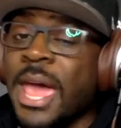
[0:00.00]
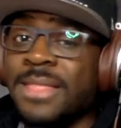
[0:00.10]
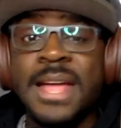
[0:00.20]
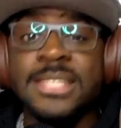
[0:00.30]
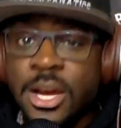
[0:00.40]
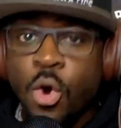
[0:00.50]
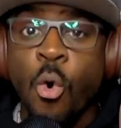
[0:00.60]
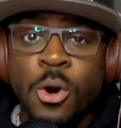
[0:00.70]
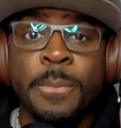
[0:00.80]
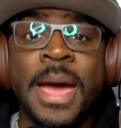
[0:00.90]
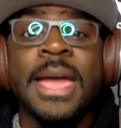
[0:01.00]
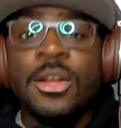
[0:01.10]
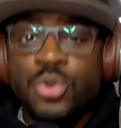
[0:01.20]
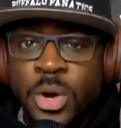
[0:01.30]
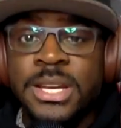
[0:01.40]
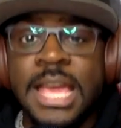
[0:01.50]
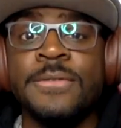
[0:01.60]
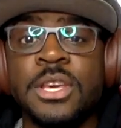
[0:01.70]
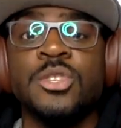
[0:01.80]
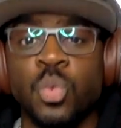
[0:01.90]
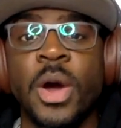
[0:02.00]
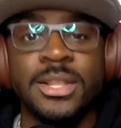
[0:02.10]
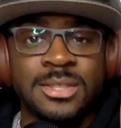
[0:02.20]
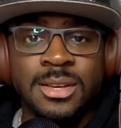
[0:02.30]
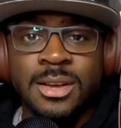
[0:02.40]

and that's our cornerback, Tre'Davious White.